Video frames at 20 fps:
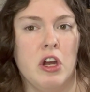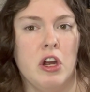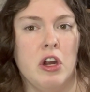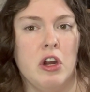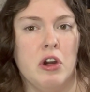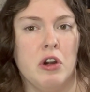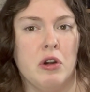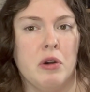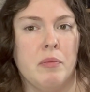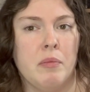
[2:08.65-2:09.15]

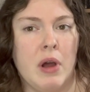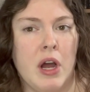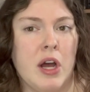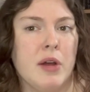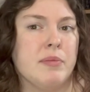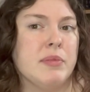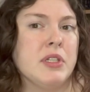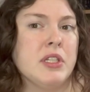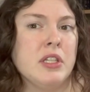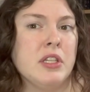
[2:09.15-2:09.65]
her
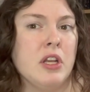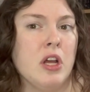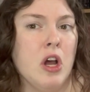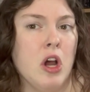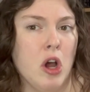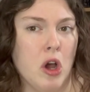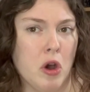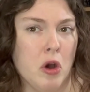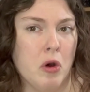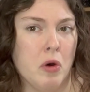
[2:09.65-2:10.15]
mom's
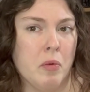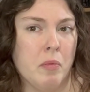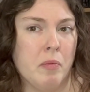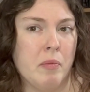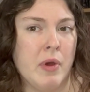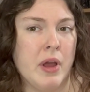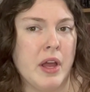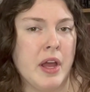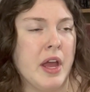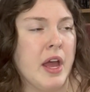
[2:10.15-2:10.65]

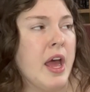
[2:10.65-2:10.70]
home.